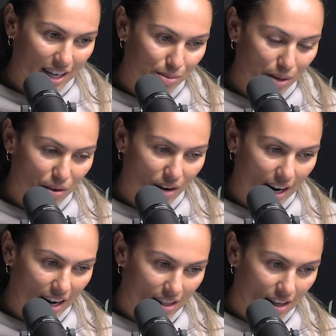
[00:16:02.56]
Tazmin
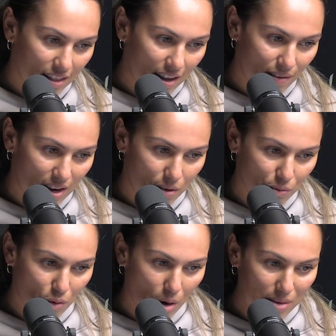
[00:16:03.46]
Gray in the
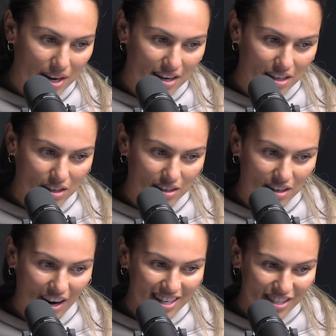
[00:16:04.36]
11, Romy
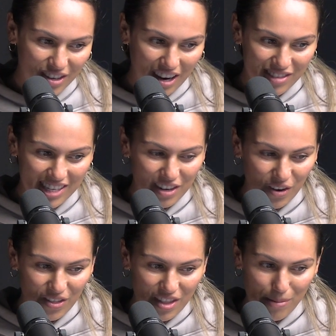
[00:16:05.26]
Teitzel comes
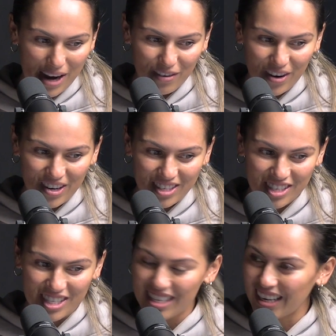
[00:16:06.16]
in on the back row,
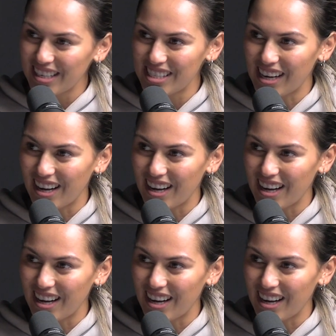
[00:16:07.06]
so she's getting a